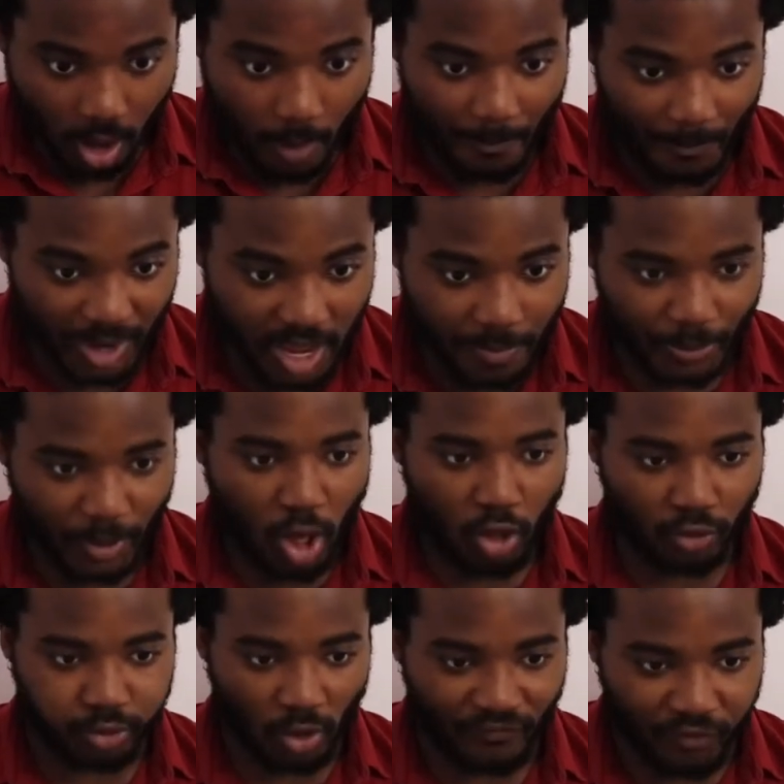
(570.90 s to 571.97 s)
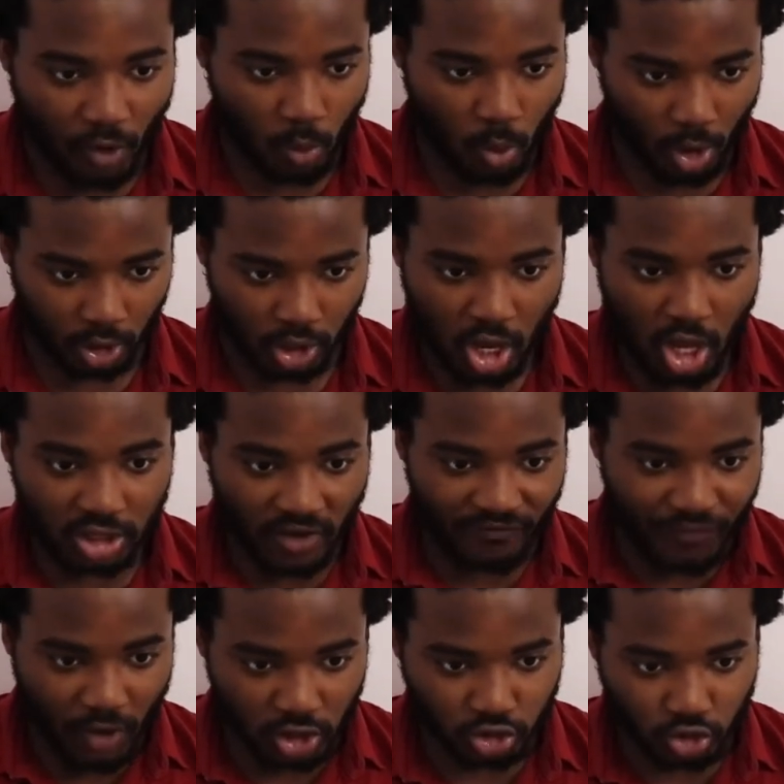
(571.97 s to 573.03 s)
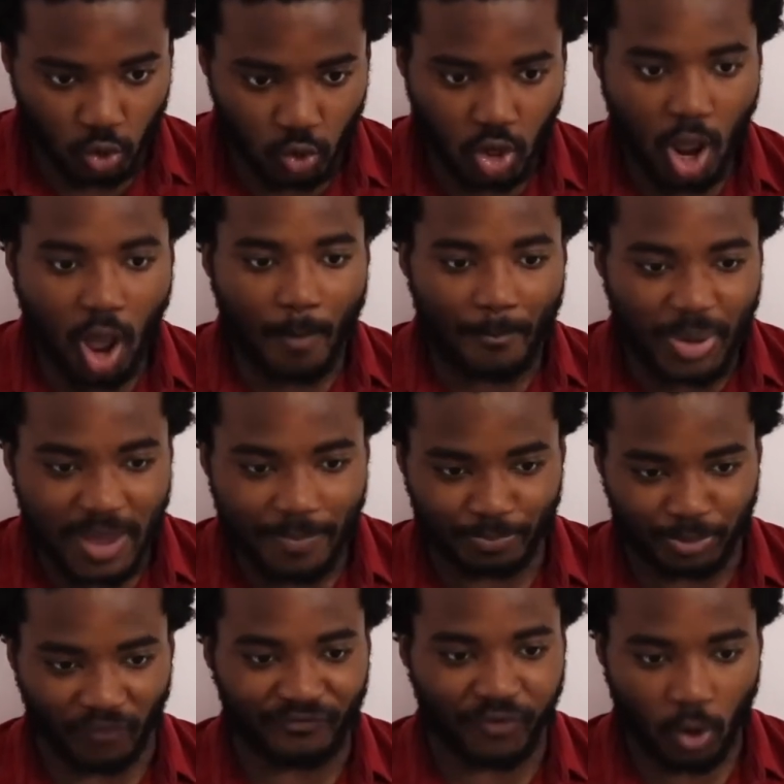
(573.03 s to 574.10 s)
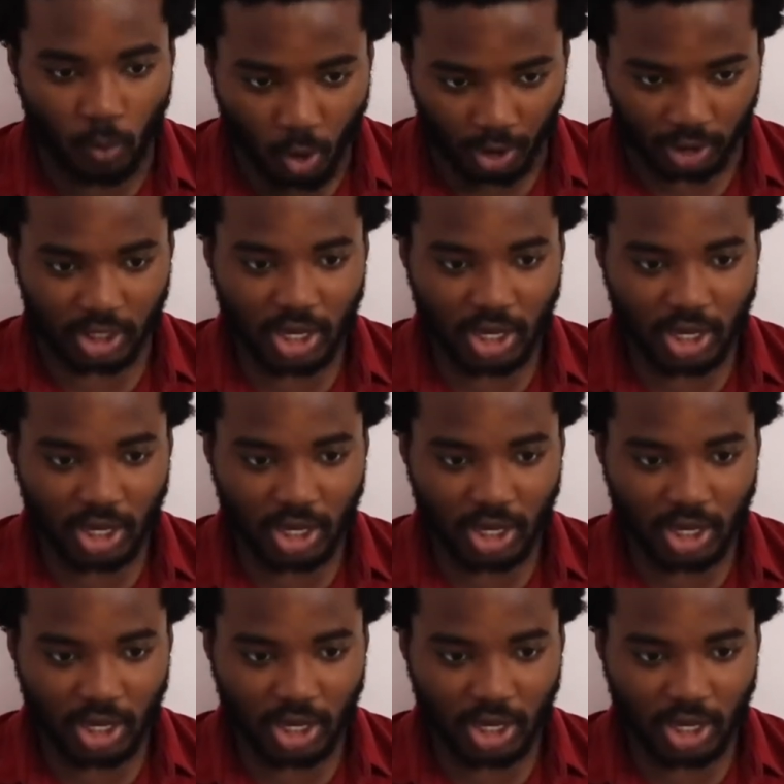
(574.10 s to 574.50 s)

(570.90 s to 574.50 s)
Peep the footwork. The first dude, peep the footwork.